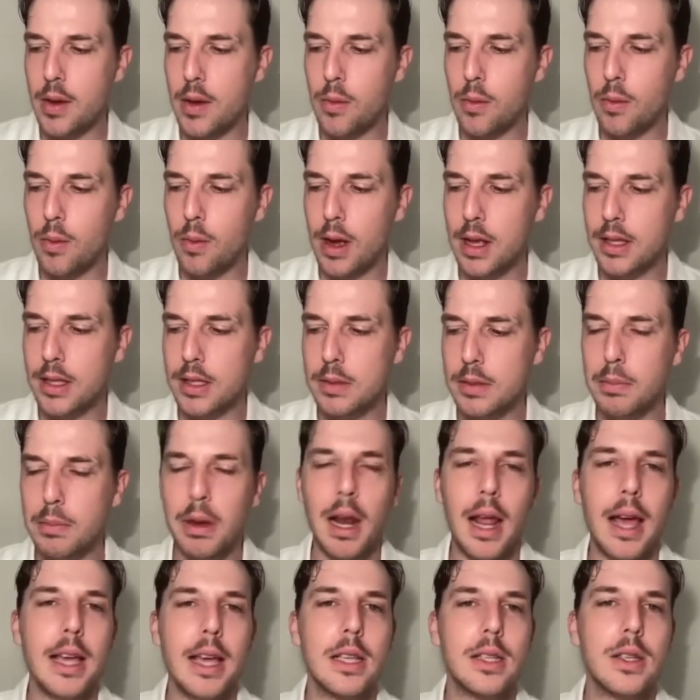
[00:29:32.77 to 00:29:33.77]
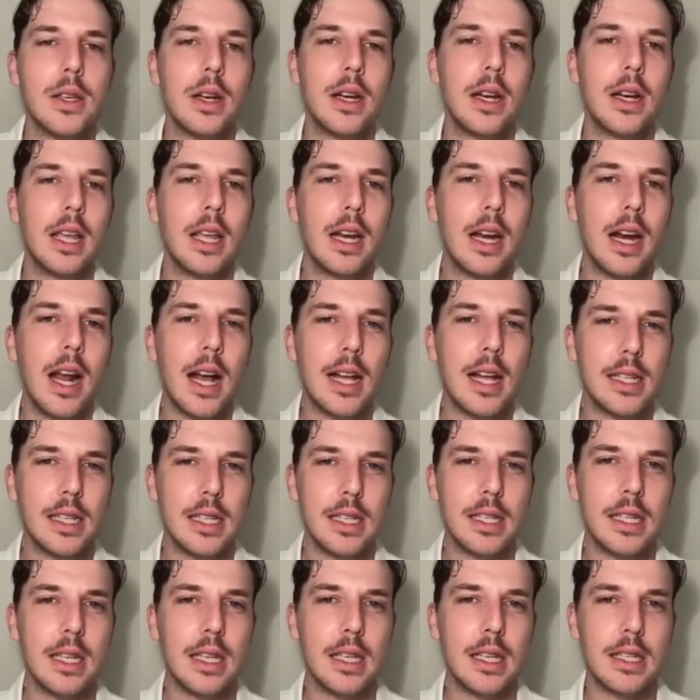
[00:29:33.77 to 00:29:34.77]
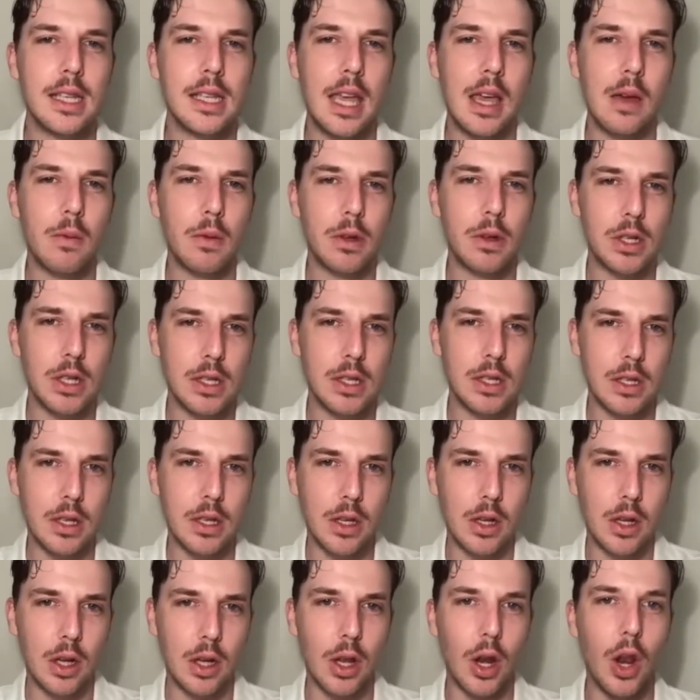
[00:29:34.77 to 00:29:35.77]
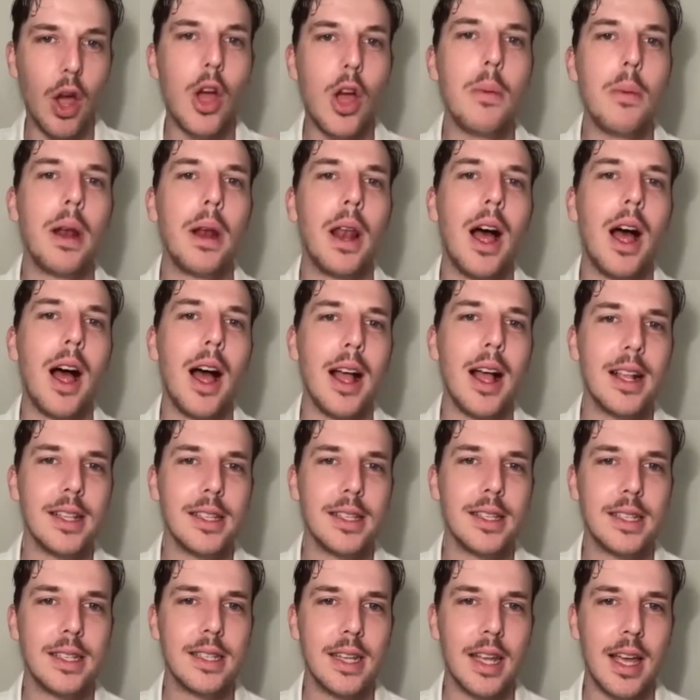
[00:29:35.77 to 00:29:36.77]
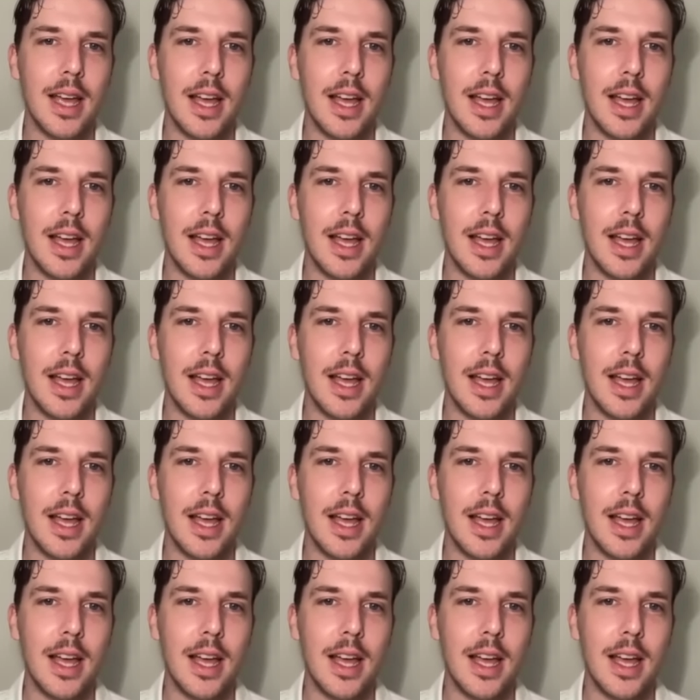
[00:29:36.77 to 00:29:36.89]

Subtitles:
one's place in an artistic scene which is globalized,